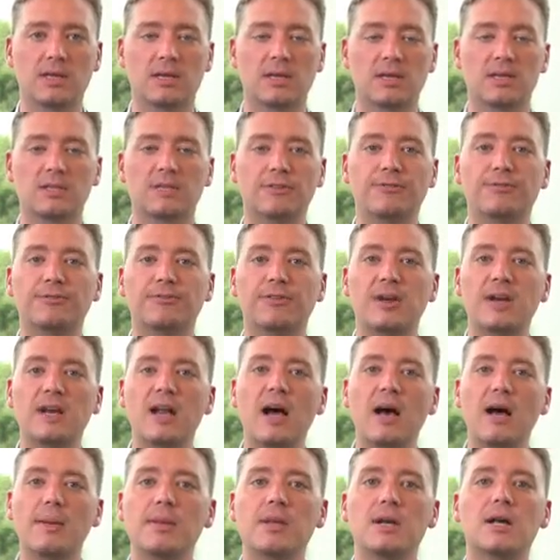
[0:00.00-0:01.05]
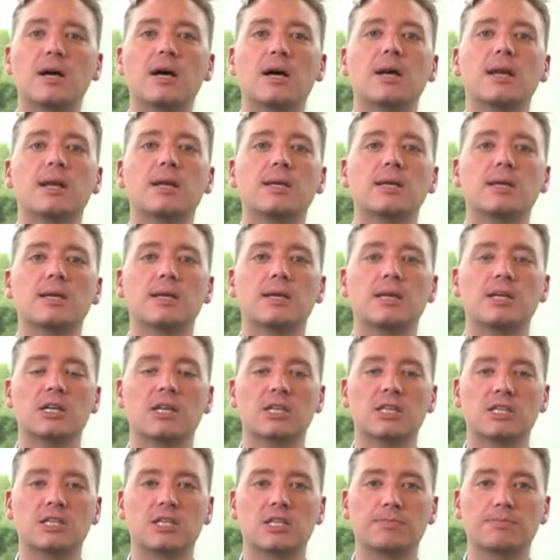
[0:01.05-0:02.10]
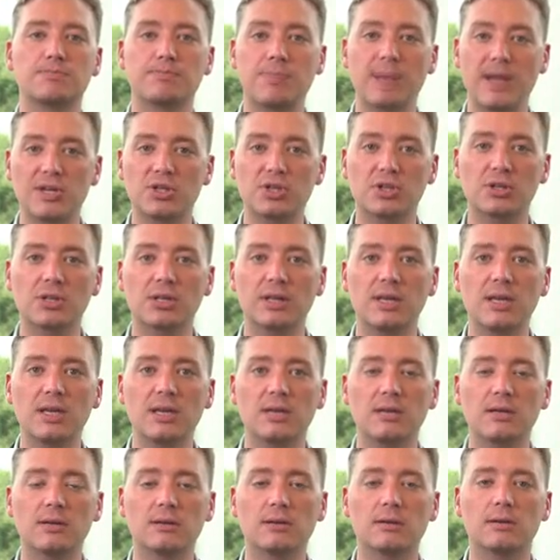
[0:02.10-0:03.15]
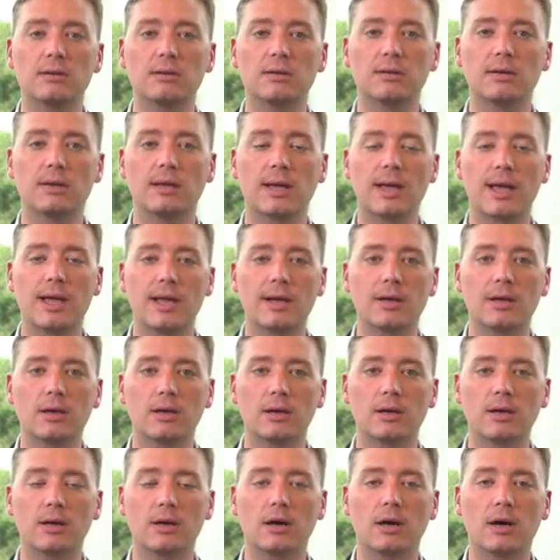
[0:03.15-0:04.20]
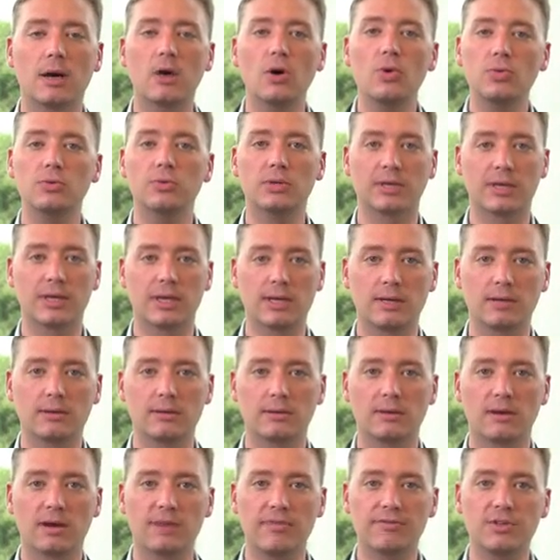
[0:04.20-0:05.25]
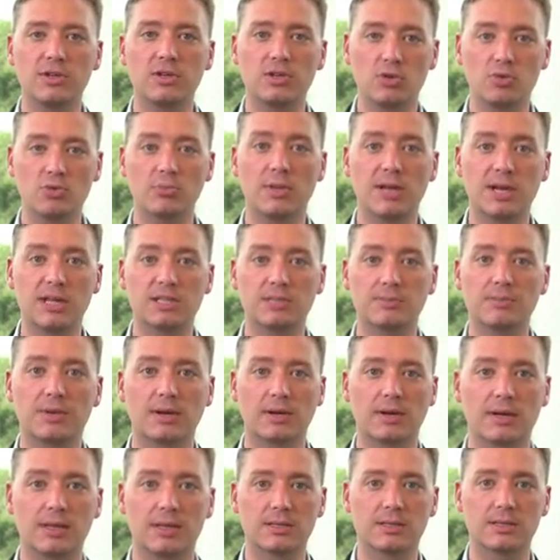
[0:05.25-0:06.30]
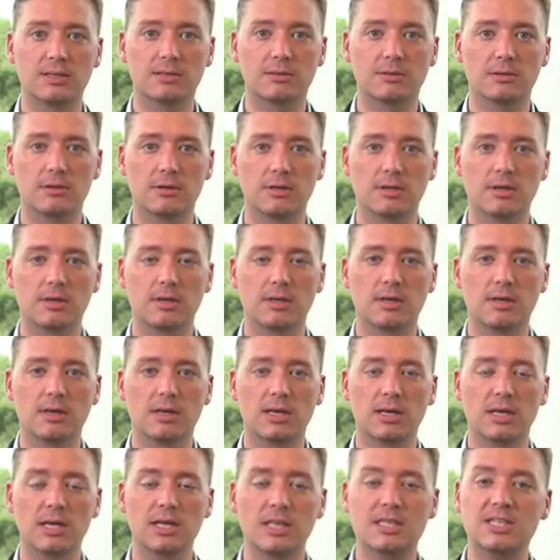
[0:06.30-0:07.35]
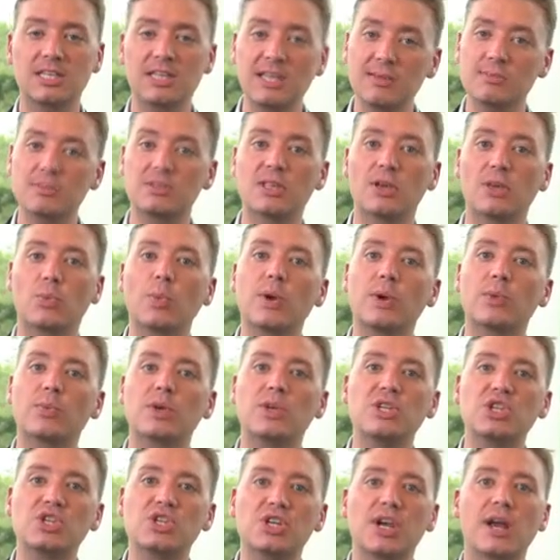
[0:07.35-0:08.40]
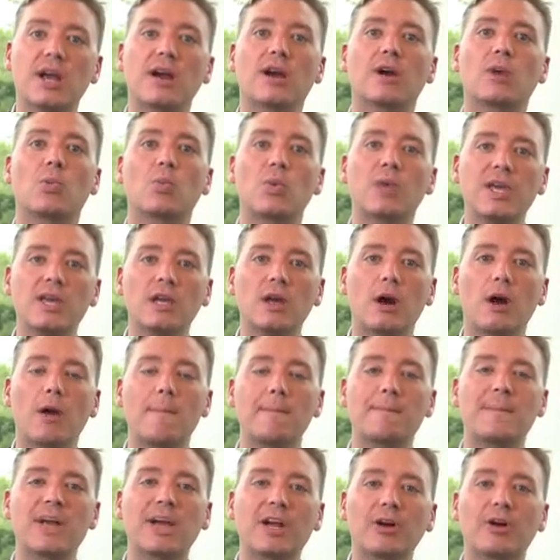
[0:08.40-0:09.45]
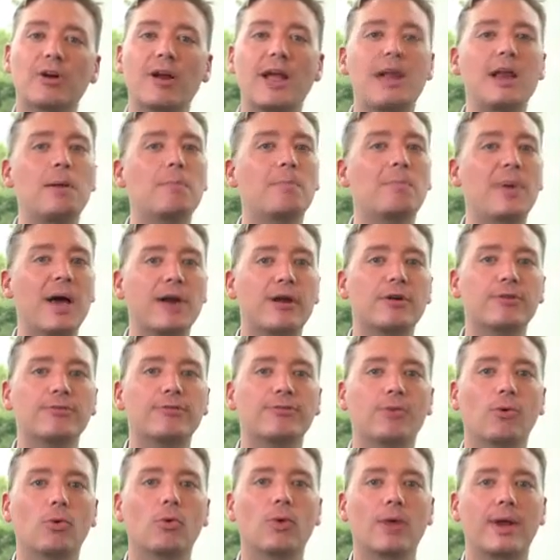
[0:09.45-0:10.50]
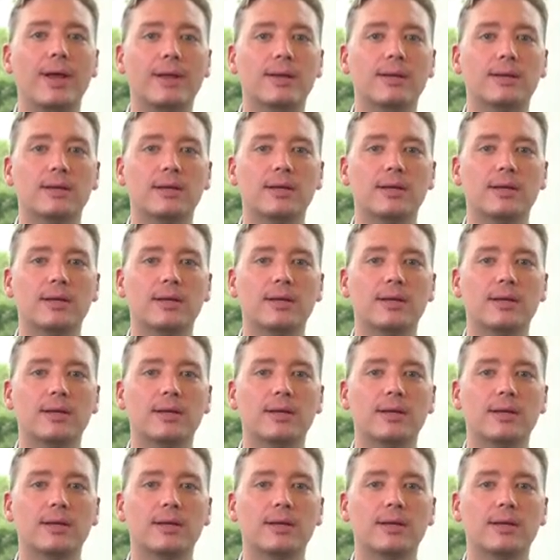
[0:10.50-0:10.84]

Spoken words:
It's a phenomenon, especially and only of the human experience. It seems that when we share, we are bigger and better for it.